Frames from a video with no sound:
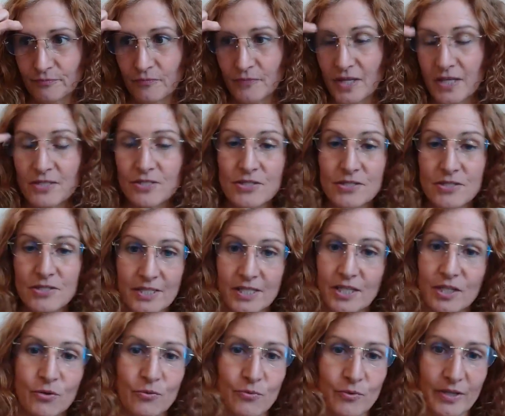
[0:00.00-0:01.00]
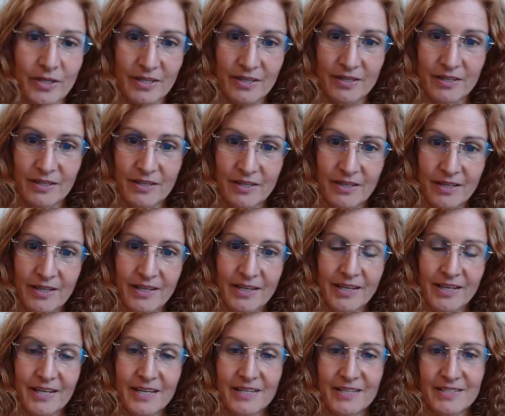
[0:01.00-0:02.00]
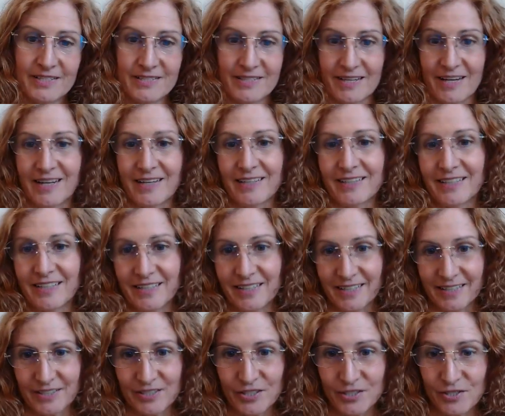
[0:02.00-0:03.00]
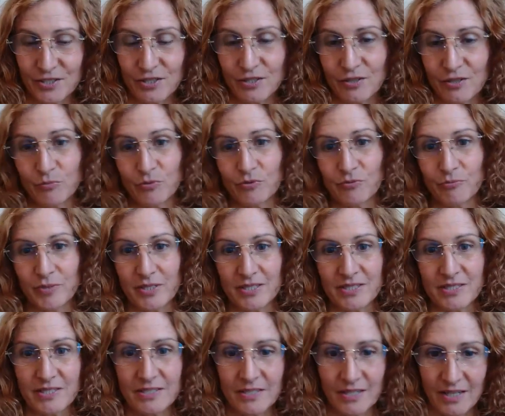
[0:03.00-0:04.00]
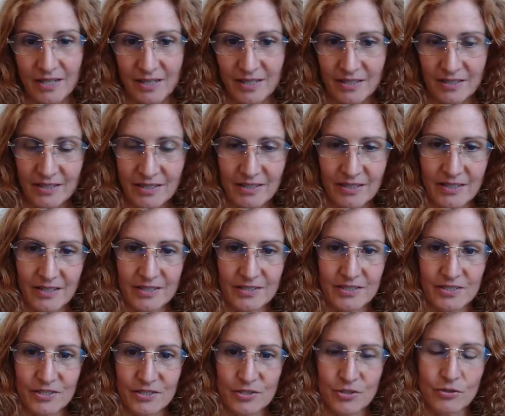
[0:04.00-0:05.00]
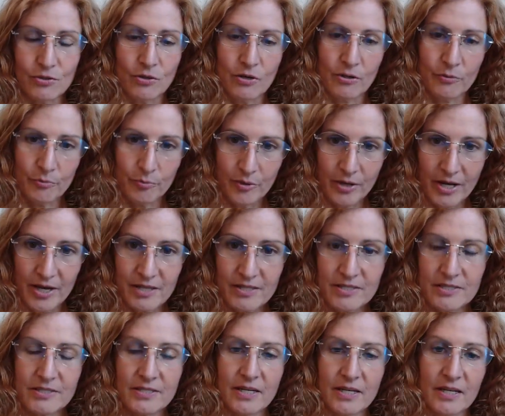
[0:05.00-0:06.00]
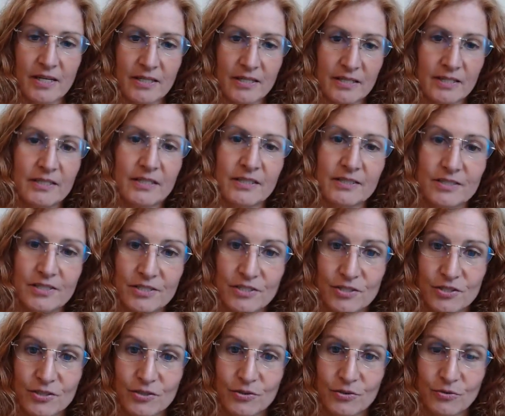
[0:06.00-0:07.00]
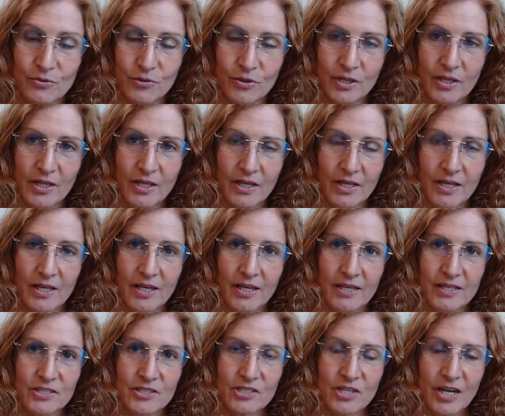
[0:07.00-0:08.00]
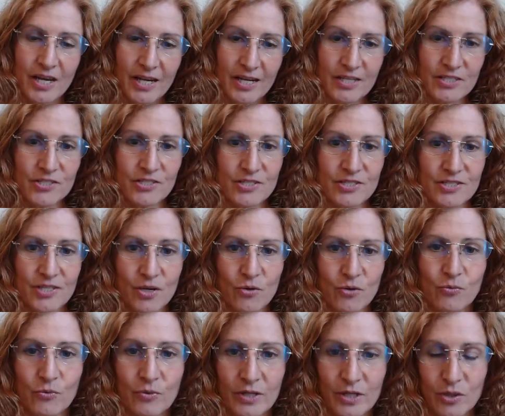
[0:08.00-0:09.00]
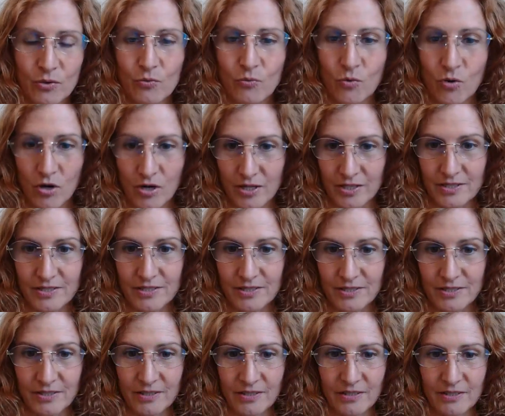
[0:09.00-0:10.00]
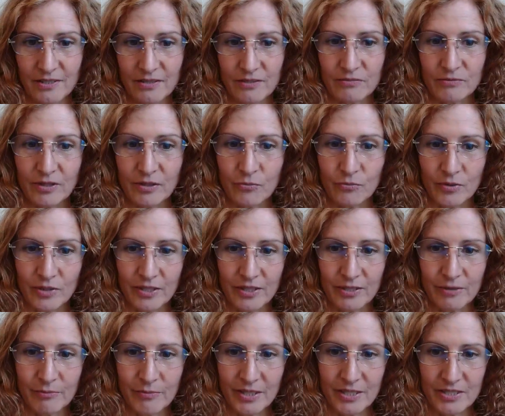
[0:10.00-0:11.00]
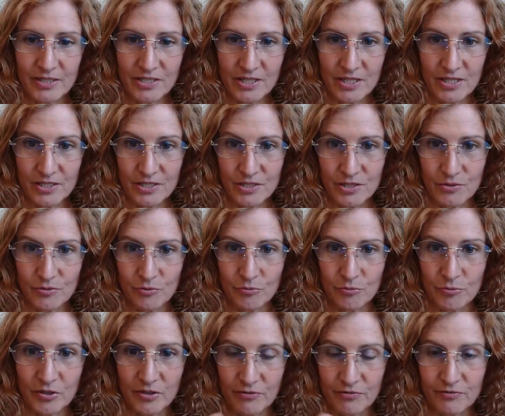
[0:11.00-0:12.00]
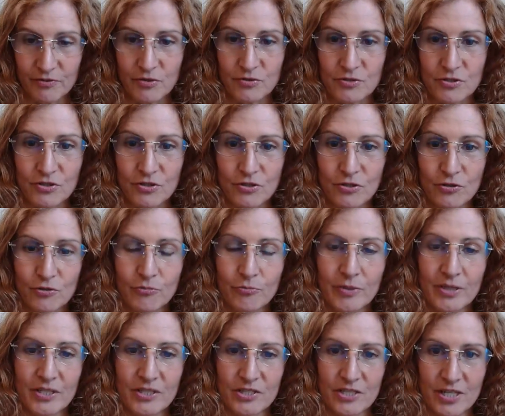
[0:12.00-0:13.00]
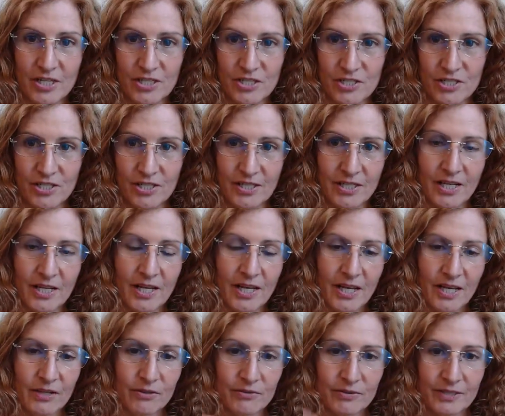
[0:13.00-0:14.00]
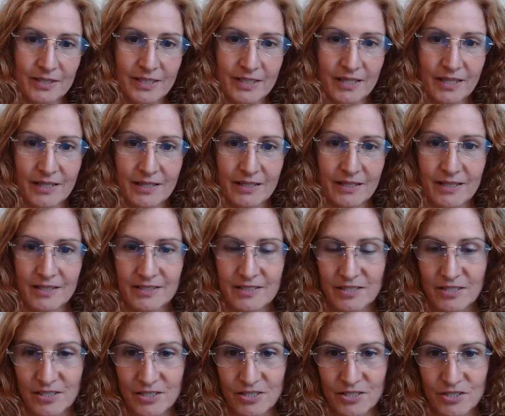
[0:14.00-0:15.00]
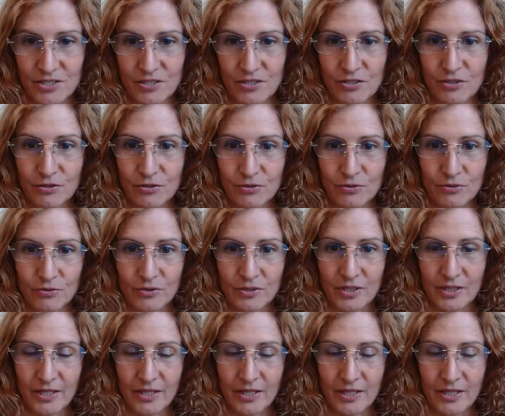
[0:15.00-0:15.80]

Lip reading: stick with staying connected to the movement, staying connected to our breath, staying connected to changes that we want. Right? One of the meditations will be a future you meditation, really connecting us to